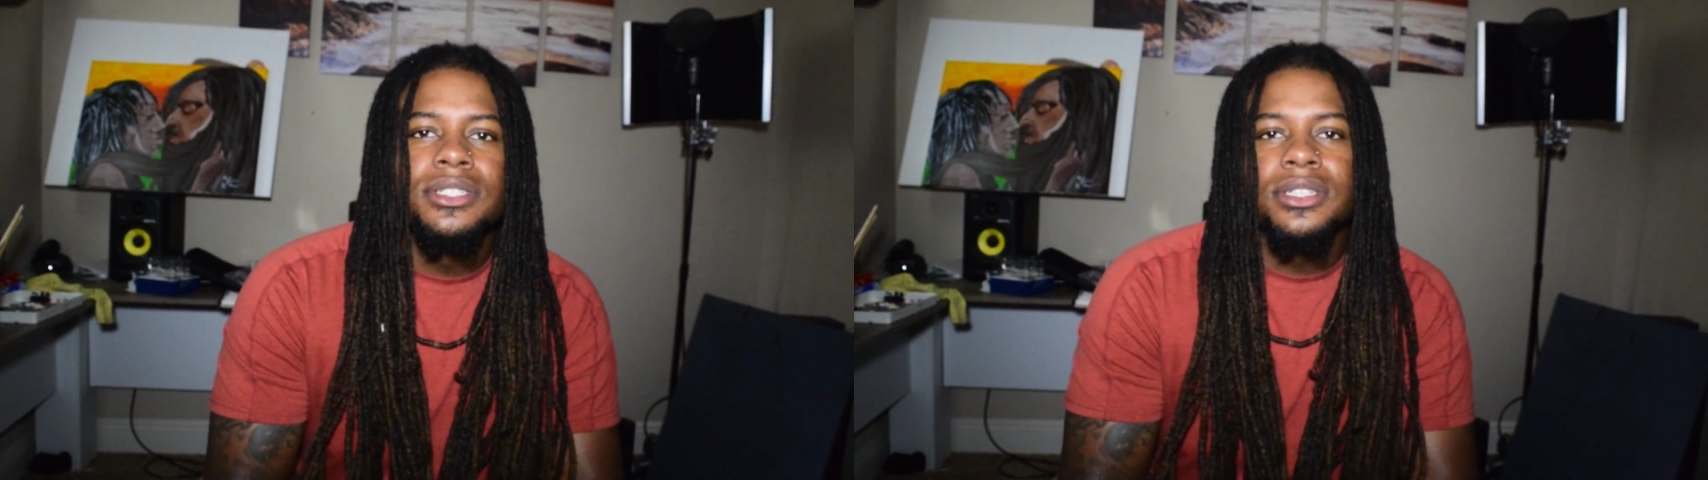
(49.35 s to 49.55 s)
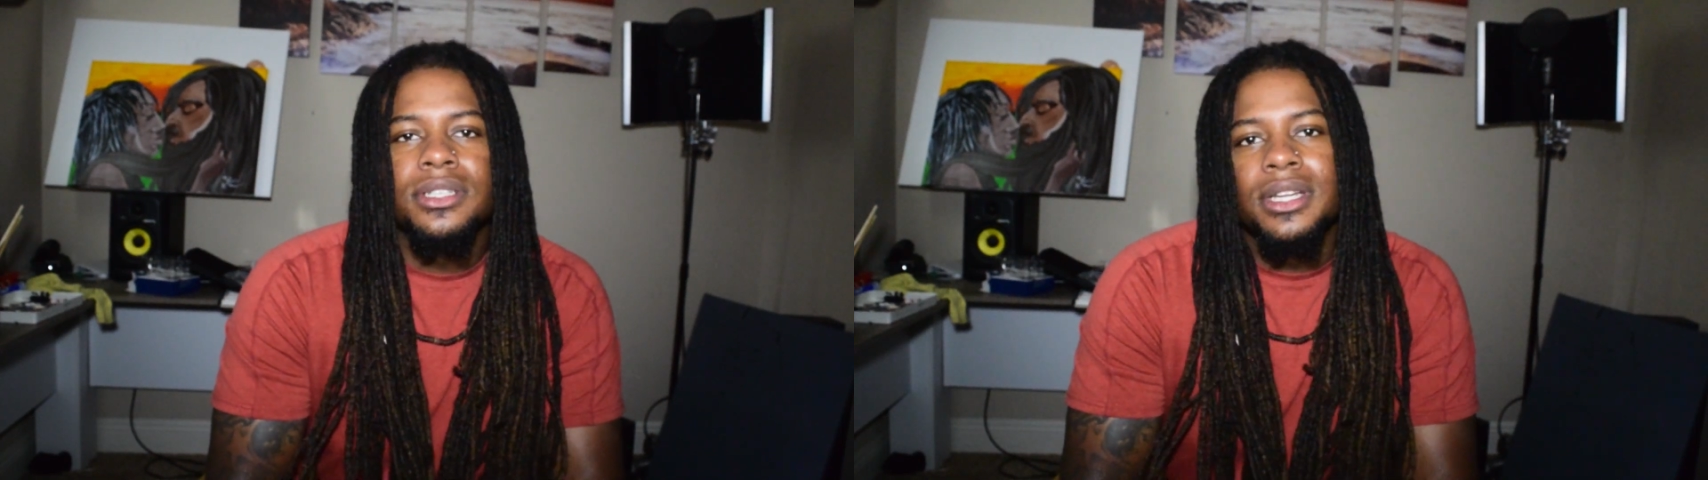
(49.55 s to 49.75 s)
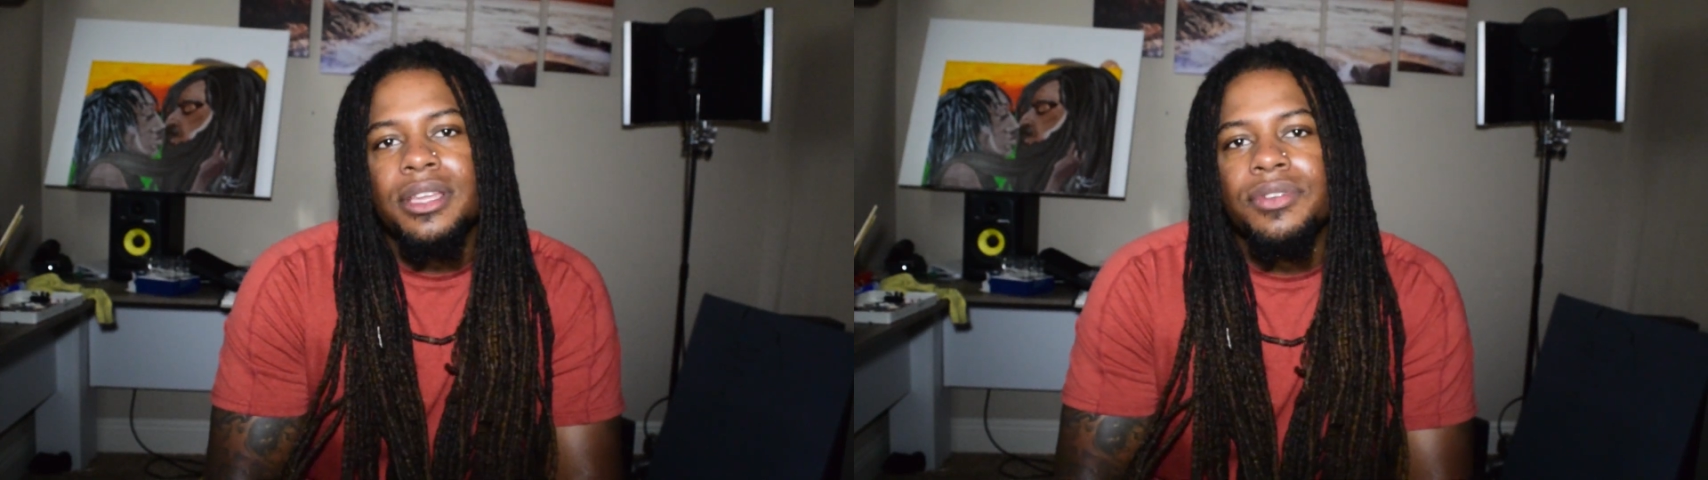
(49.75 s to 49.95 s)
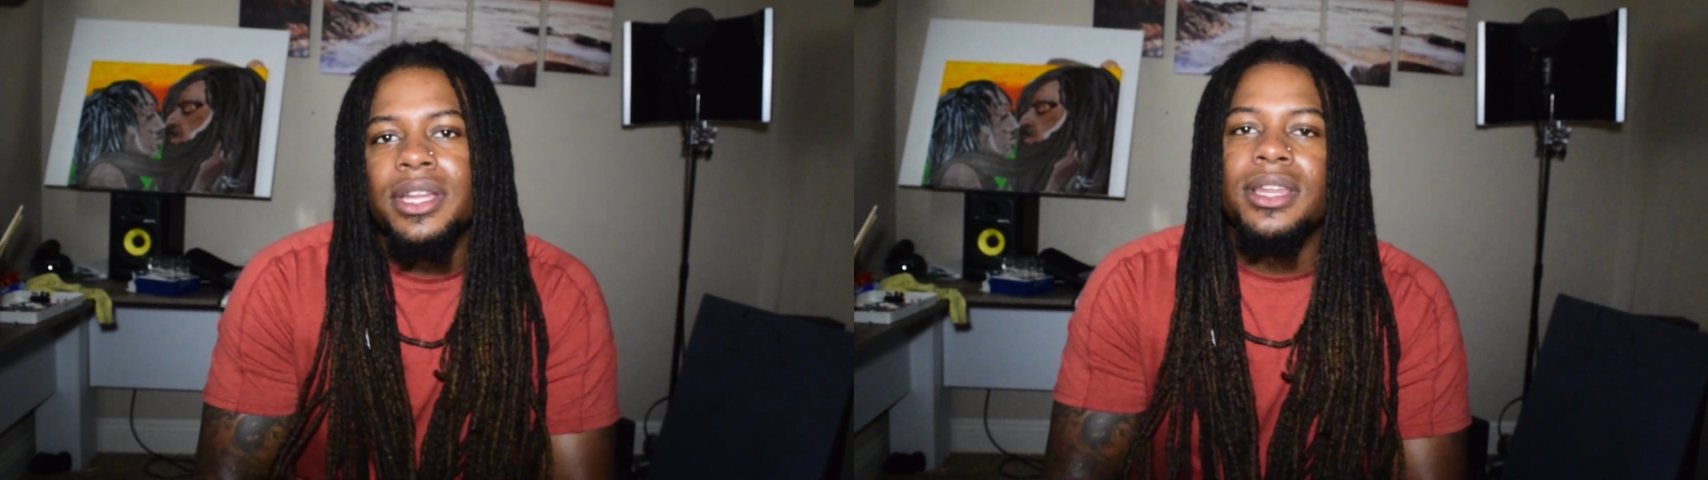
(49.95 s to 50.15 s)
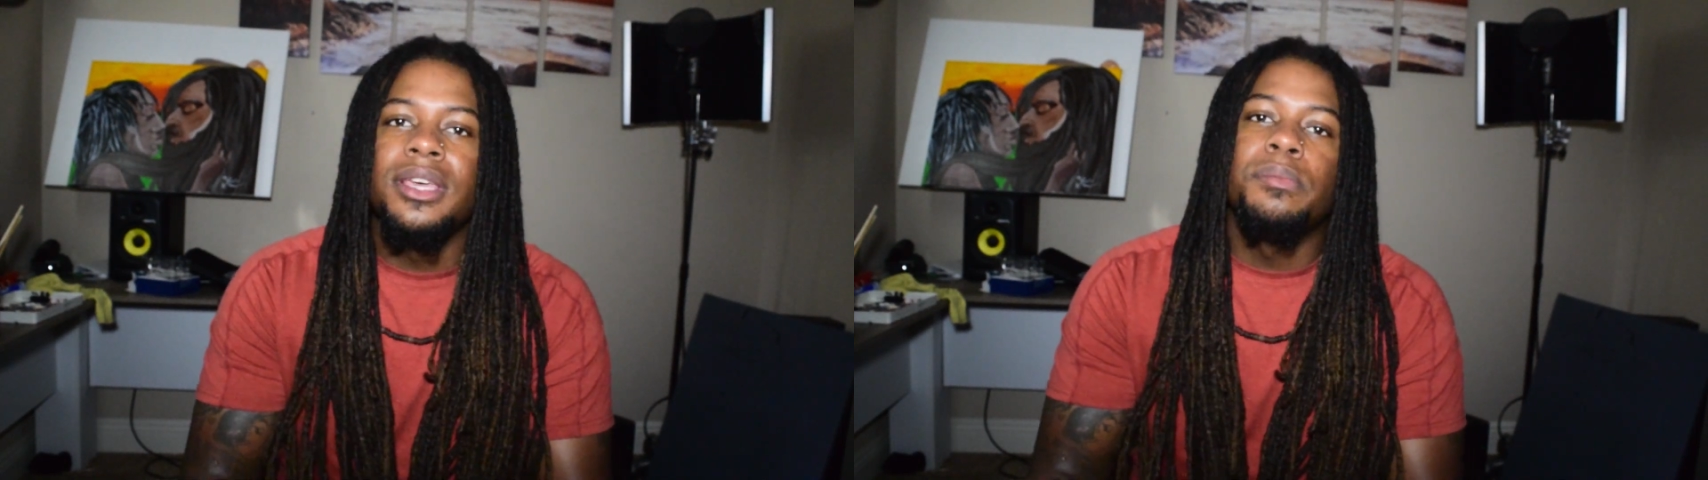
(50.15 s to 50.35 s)
just leave it
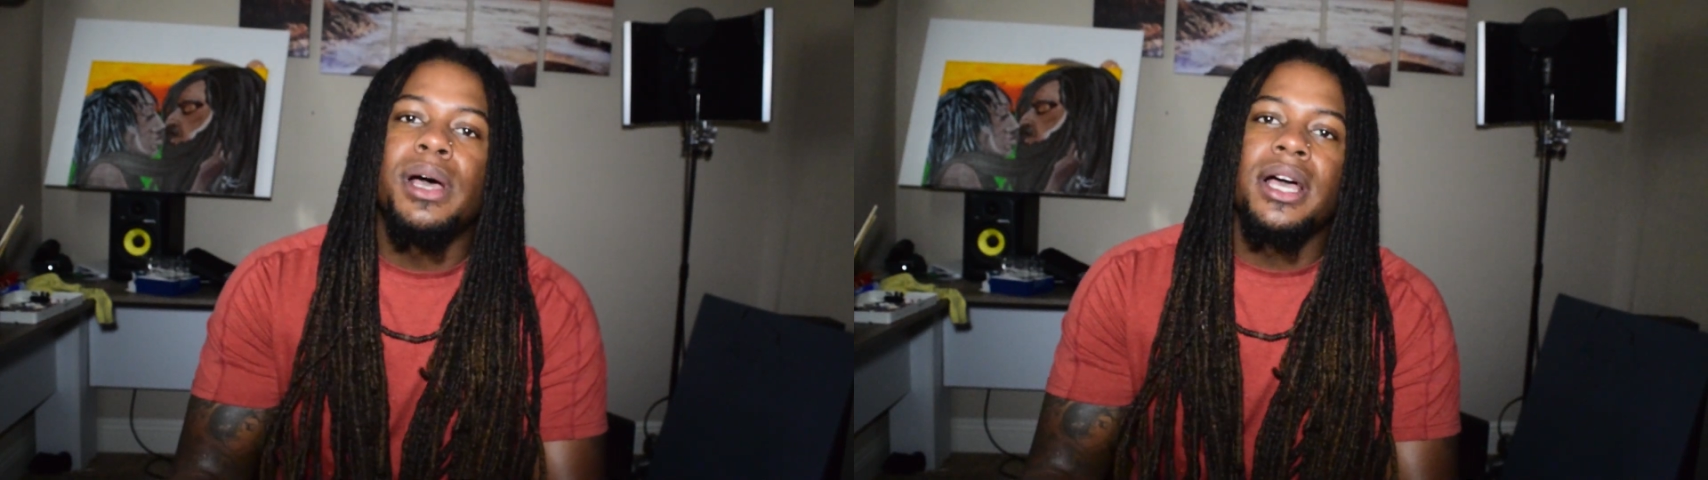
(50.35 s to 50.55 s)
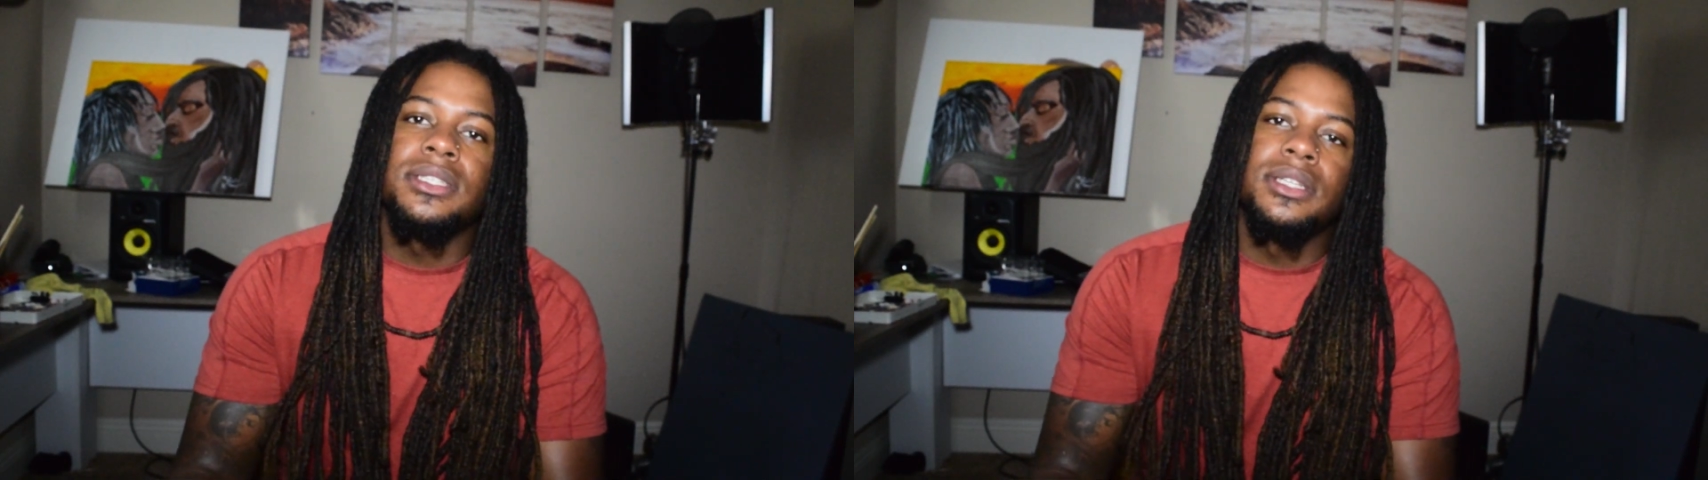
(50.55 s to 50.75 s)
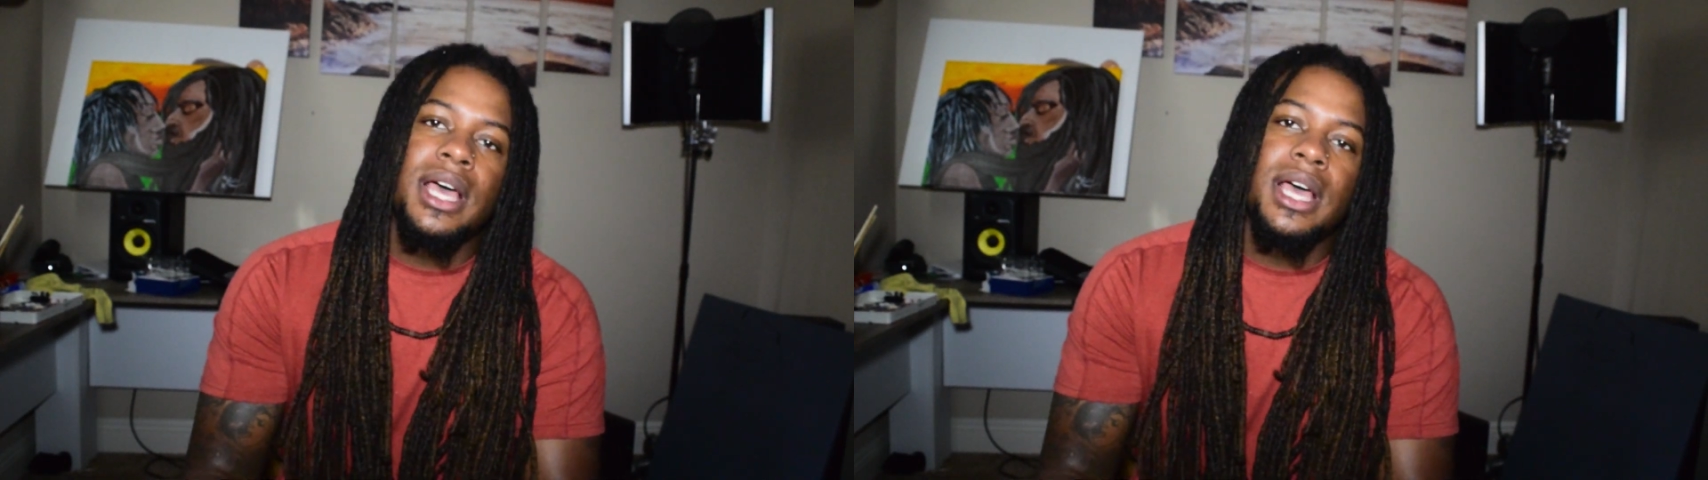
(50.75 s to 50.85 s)
in the inbox and